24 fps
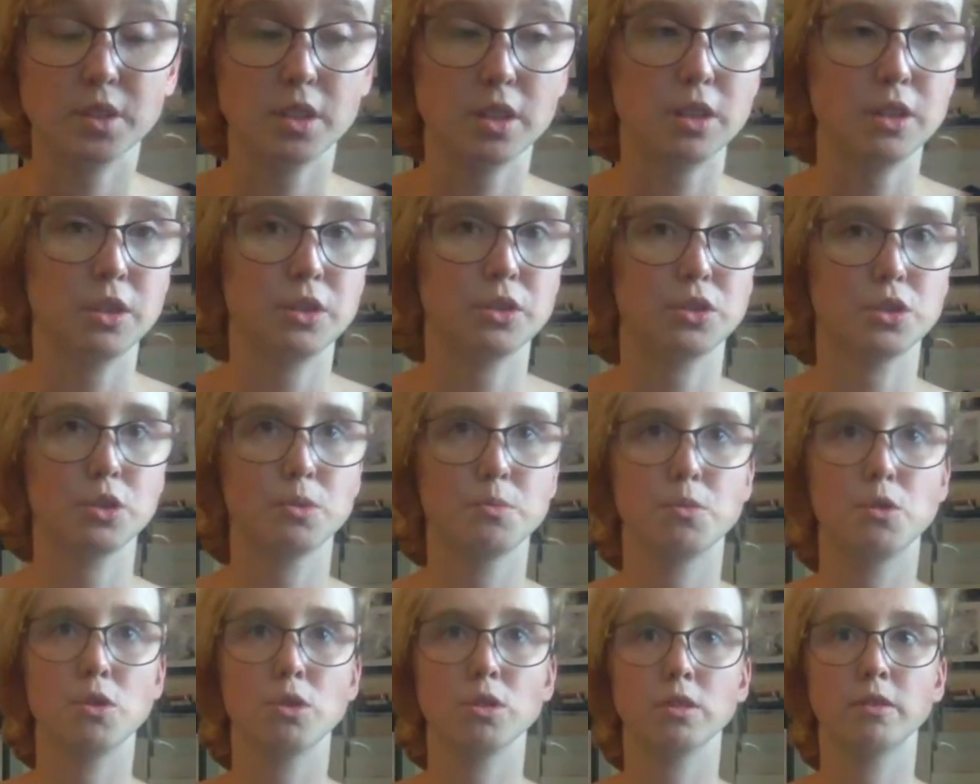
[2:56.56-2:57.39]
so
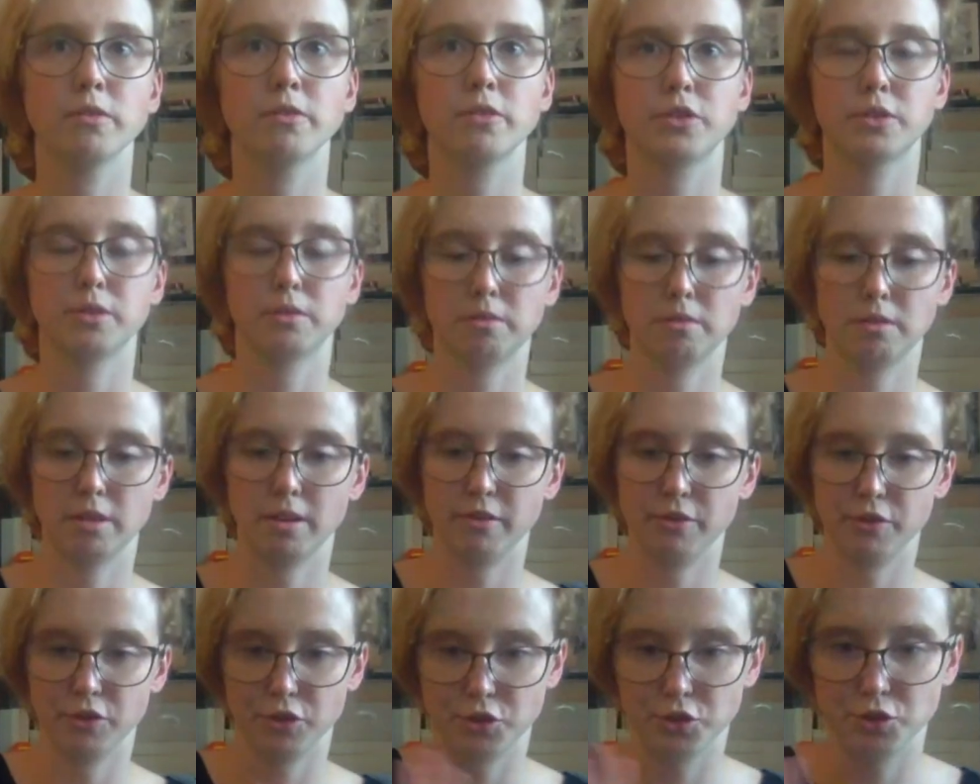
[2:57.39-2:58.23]
moral
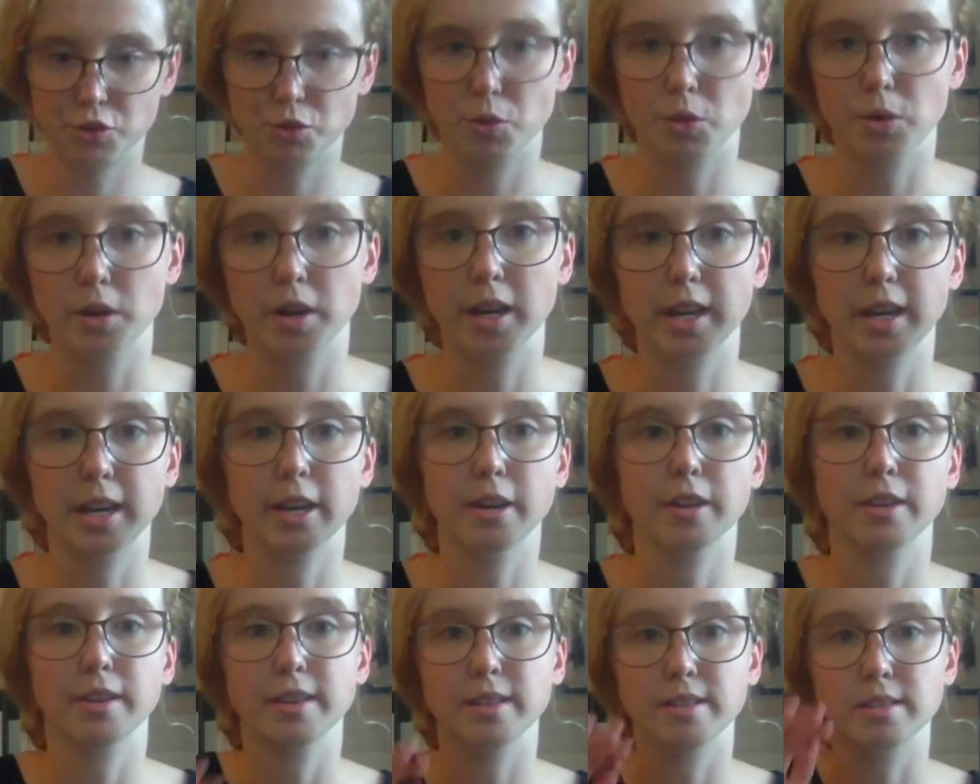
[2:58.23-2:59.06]
of the story
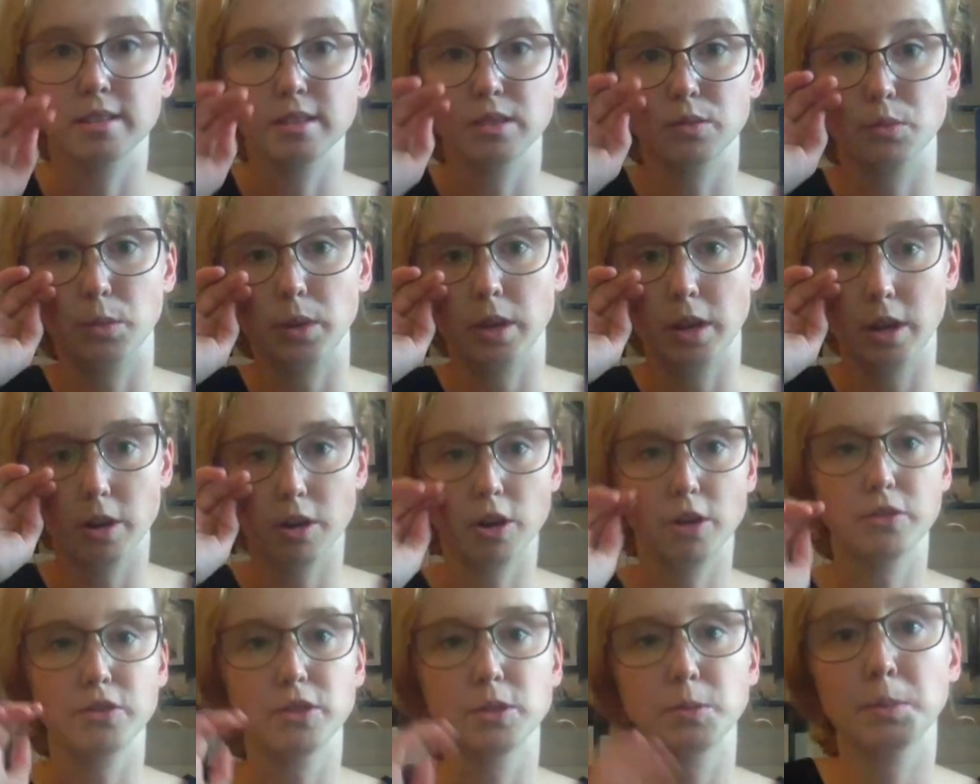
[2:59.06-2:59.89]
here is we are
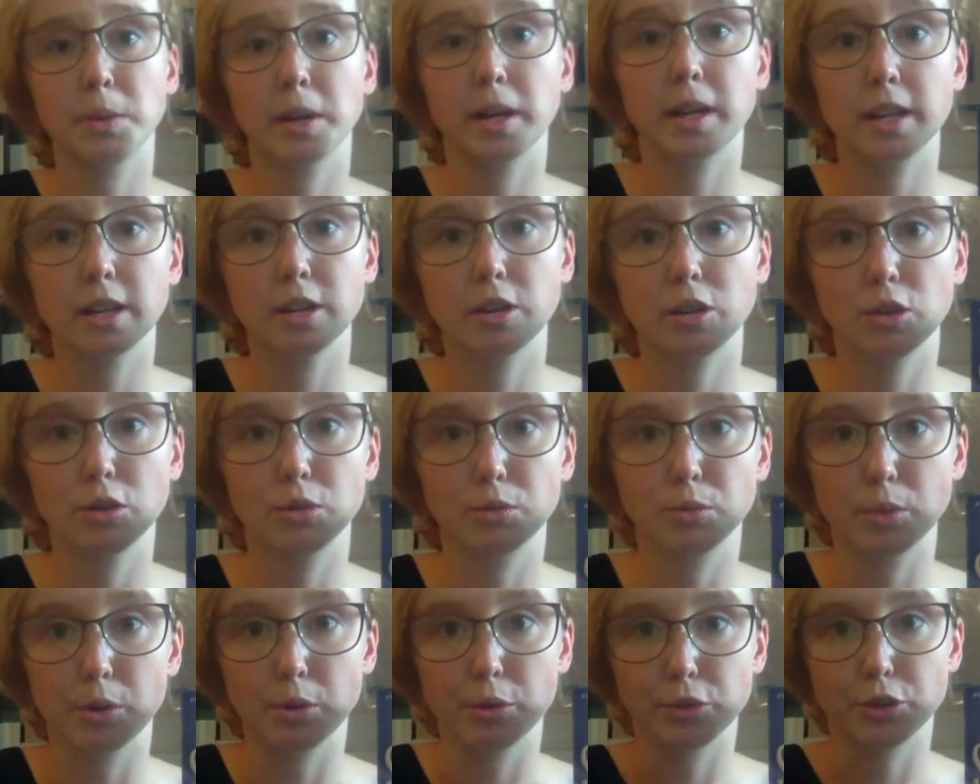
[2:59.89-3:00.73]
on this planet called
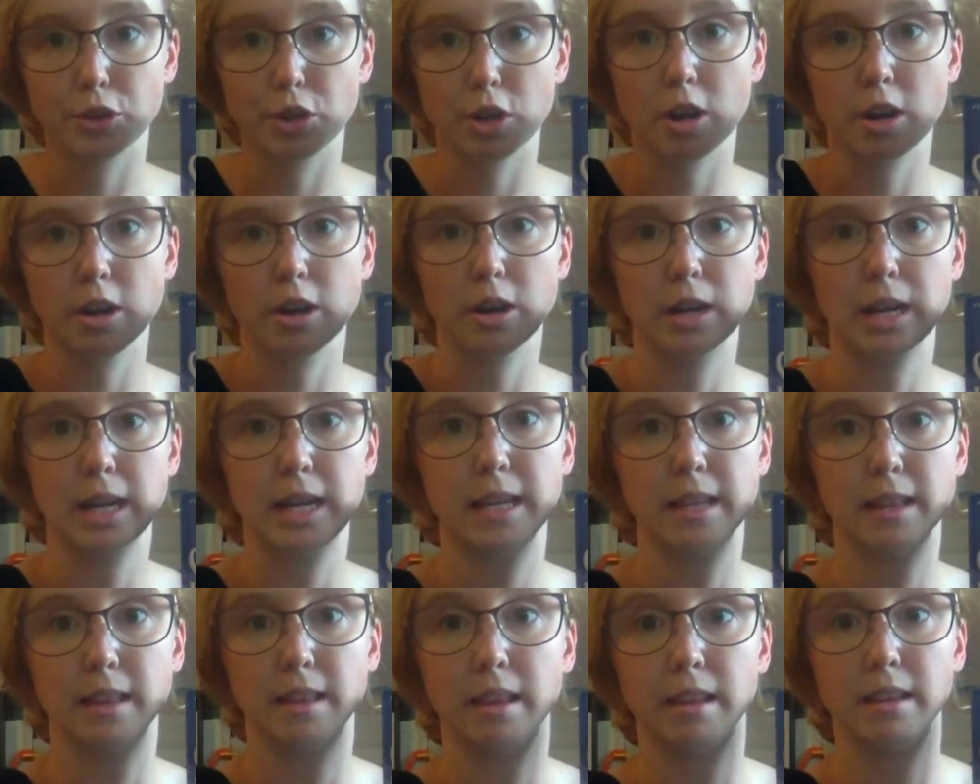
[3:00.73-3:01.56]
Roshar
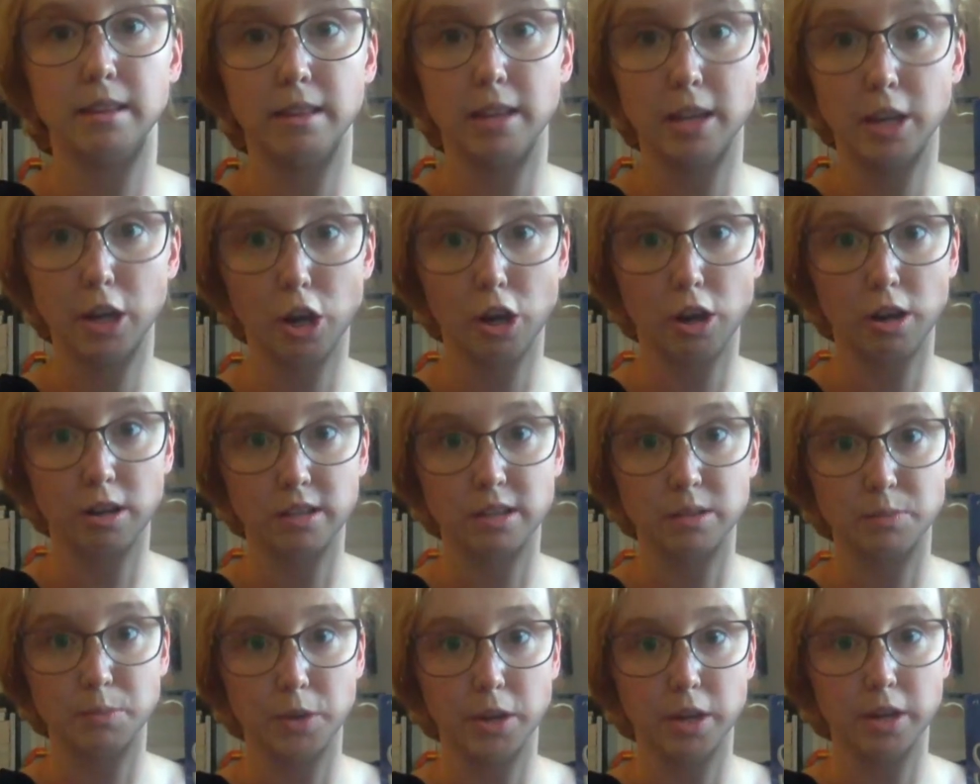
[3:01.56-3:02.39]
in the
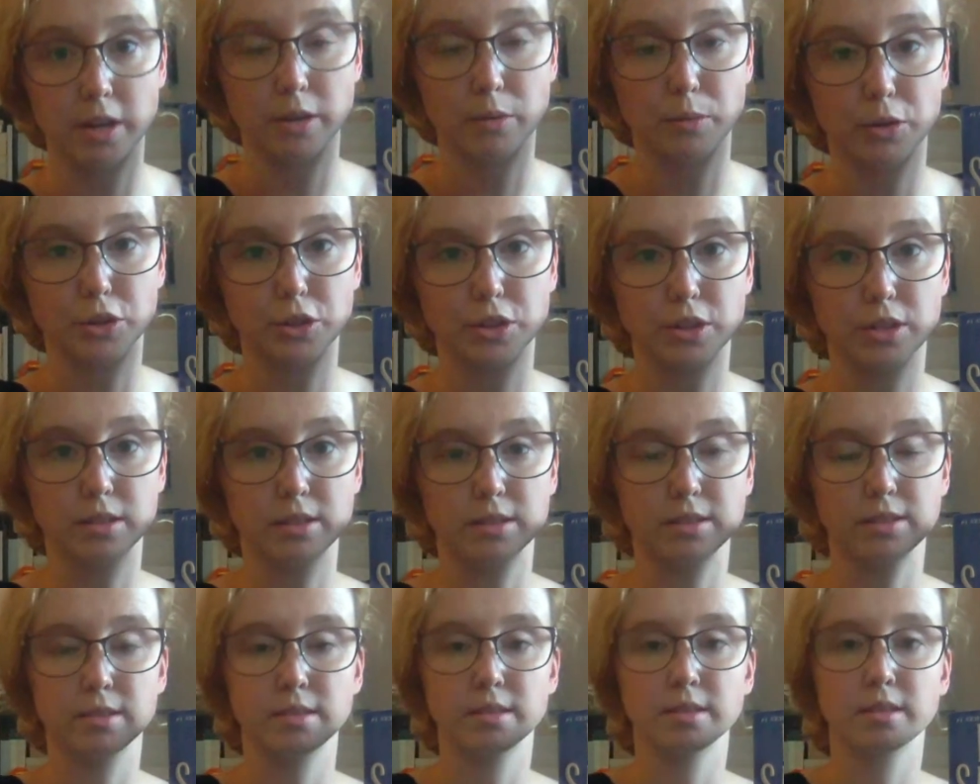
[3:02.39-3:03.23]
Cosmere, which
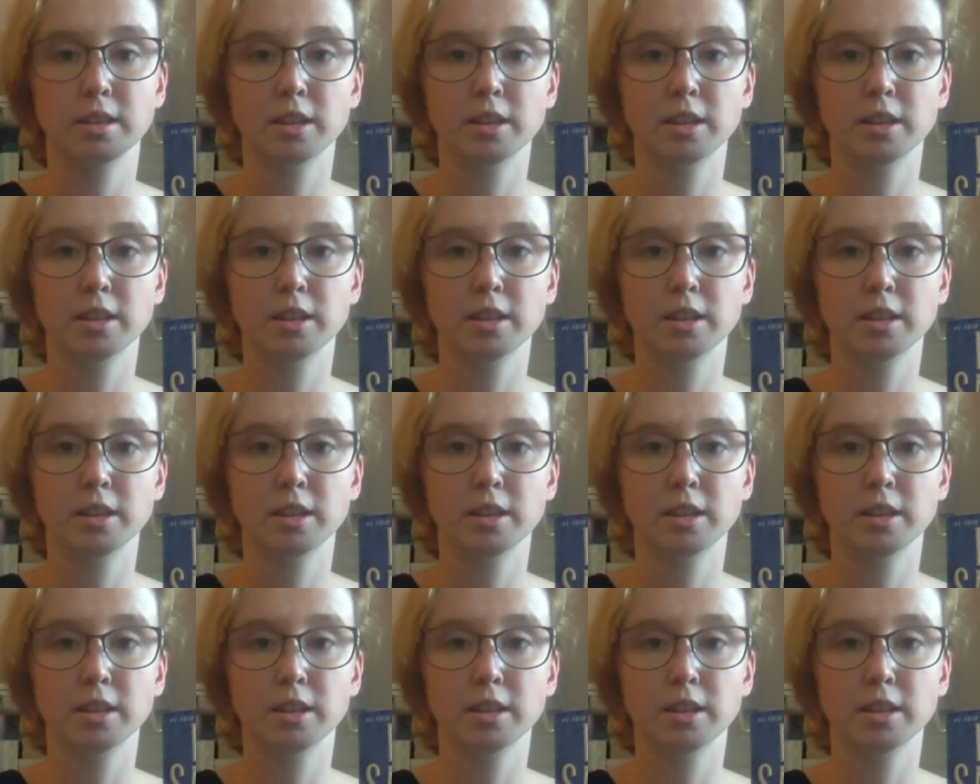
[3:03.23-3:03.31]
is